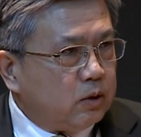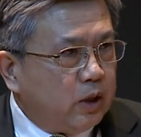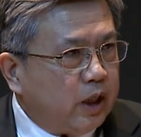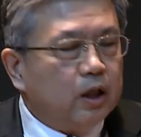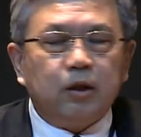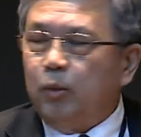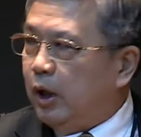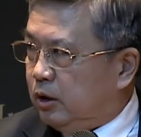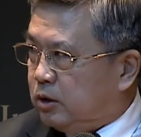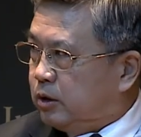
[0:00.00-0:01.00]
in
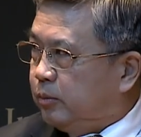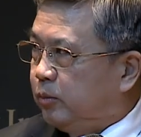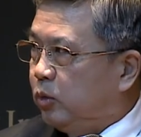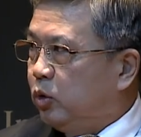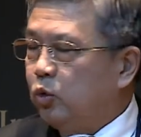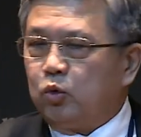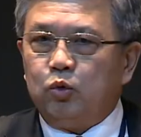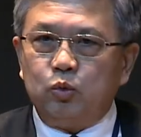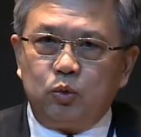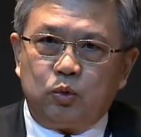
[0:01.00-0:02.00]
advance
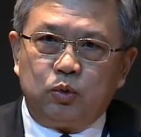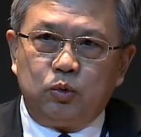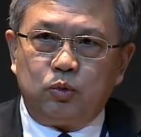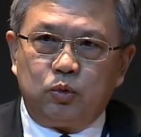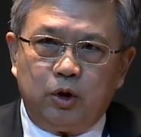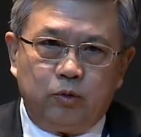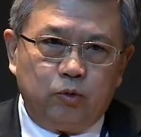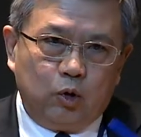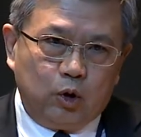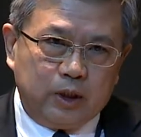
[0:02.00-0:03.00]
to
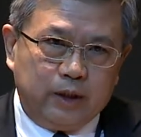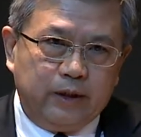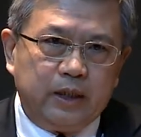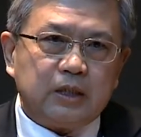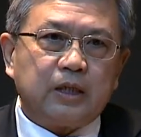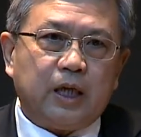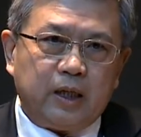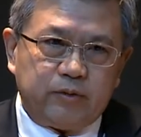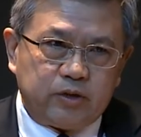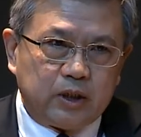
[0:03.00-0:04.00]
avoid these
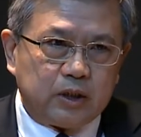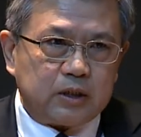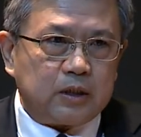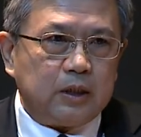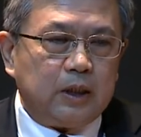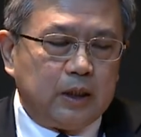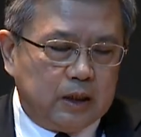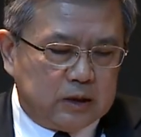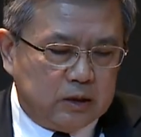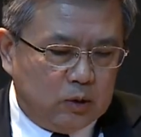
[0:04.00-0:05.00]
kind of things.
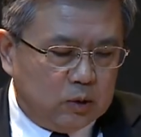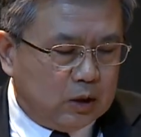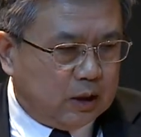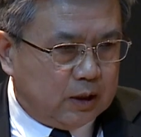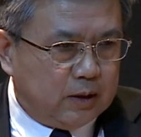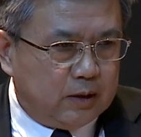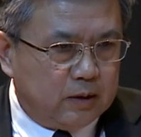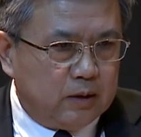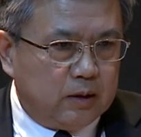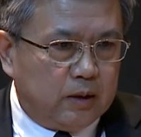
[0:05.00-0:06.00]
So
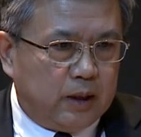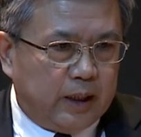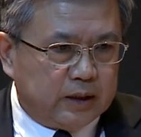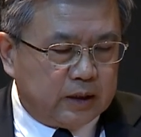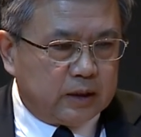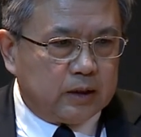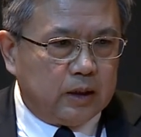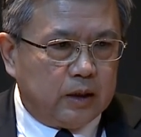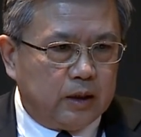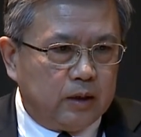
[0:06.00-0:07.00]
I think
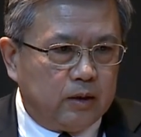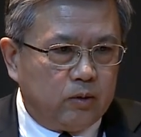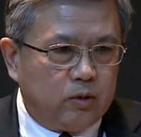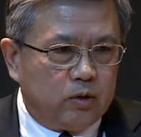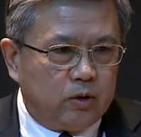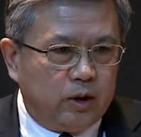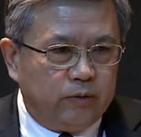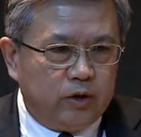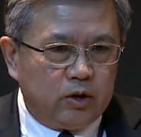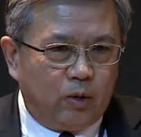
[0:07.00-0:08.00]

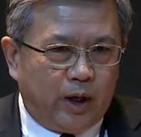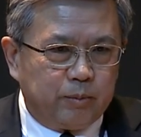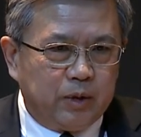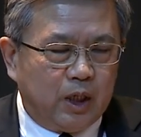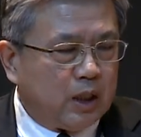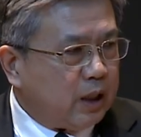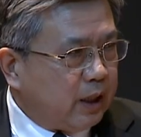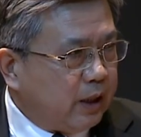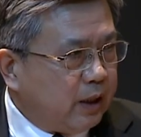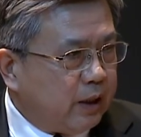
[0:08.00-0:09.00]
even though I'm not
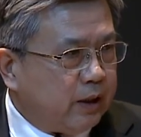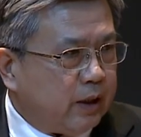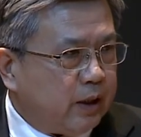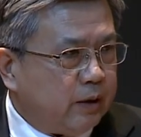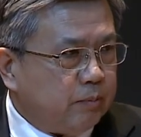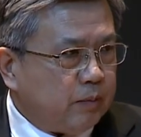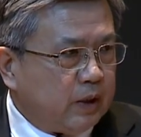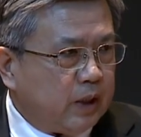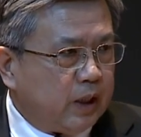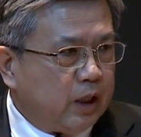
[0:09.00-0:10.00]
a
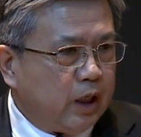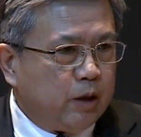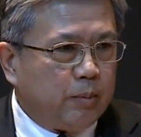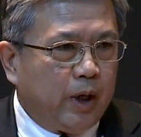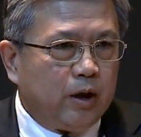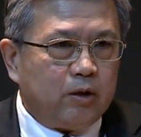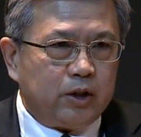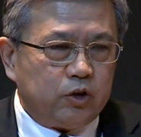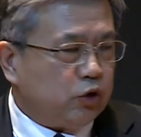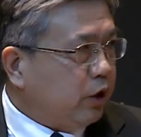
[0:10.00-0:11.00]

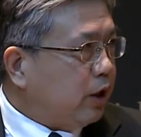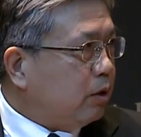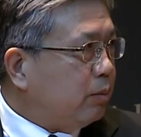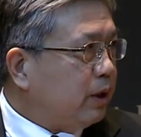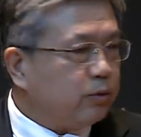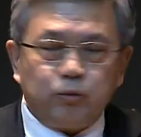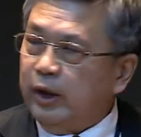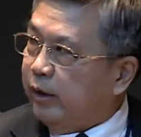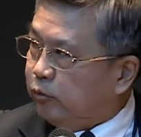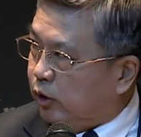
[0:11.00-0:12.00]
bioengineer, but we
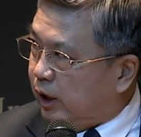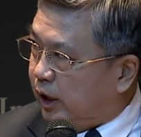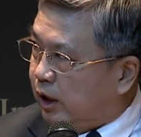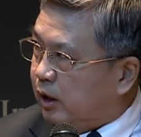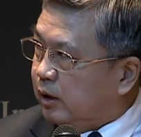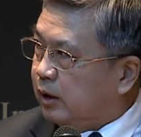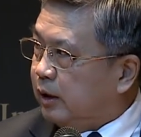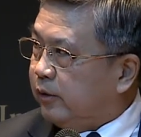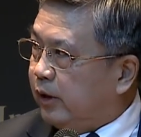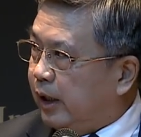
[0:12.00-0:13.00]
have to learn
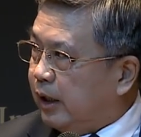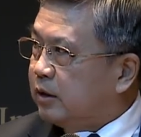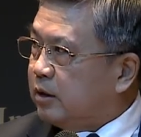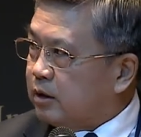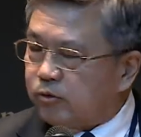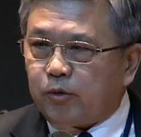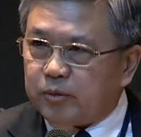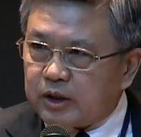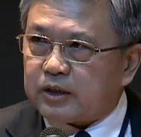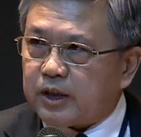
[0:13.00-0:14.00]
the lessons from
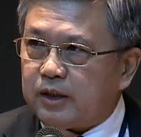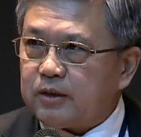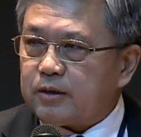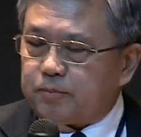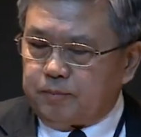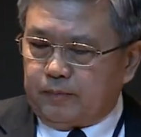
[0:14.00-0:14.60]
this case.